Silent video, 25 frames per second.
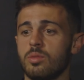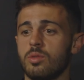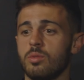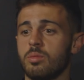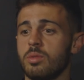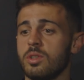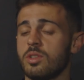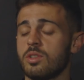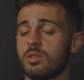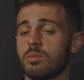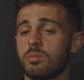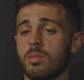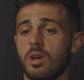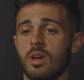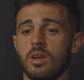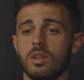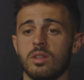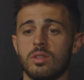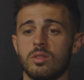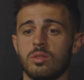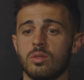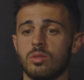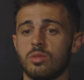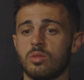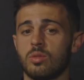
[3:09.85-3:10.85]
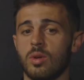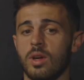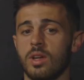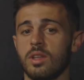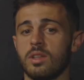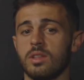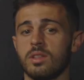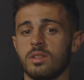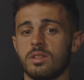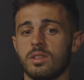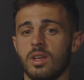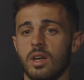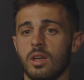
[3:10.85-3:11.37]
to be smart, to try and
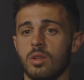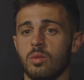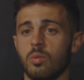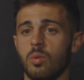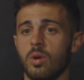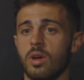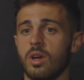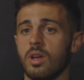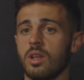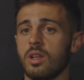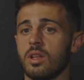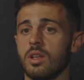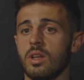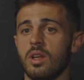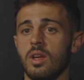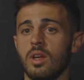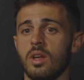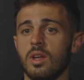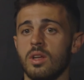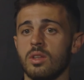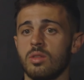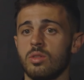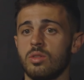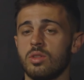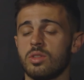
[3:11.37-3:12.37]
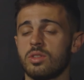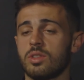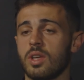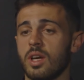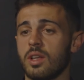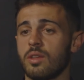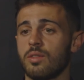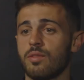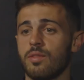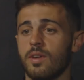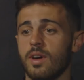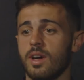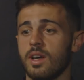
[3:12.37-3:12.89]
decide well, to
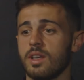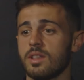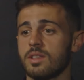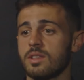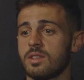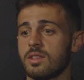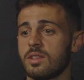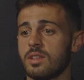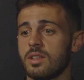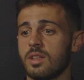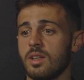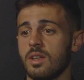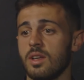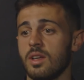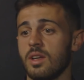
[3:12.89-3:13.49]
decide fast.